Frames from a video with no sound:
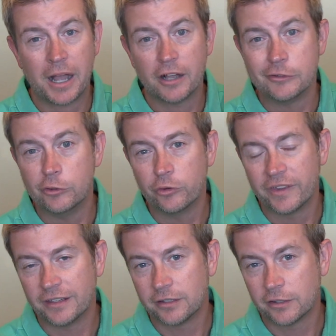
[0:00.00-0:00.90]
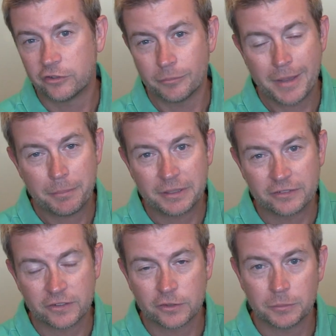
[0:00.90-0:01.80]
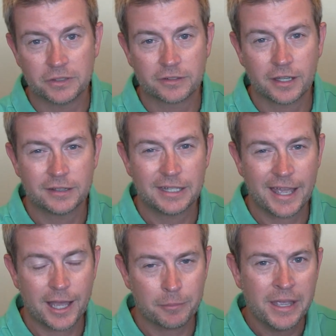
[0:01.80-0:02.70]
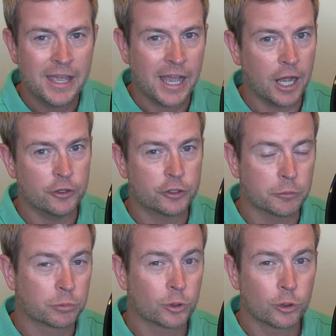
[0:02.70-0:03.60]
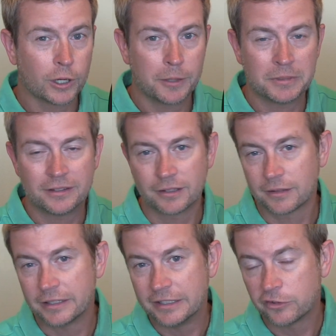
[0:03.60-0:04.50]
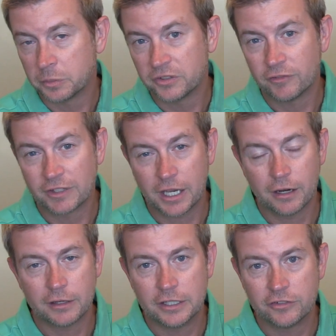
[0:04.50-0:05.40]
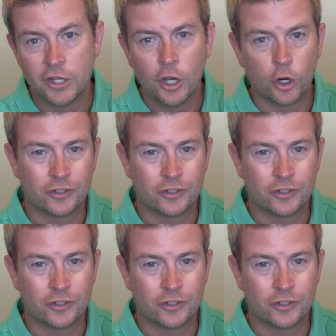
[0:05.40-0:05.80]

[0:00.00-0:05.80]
how you use that intelligent mapping system inside the app, how you can program it to clean specific areas,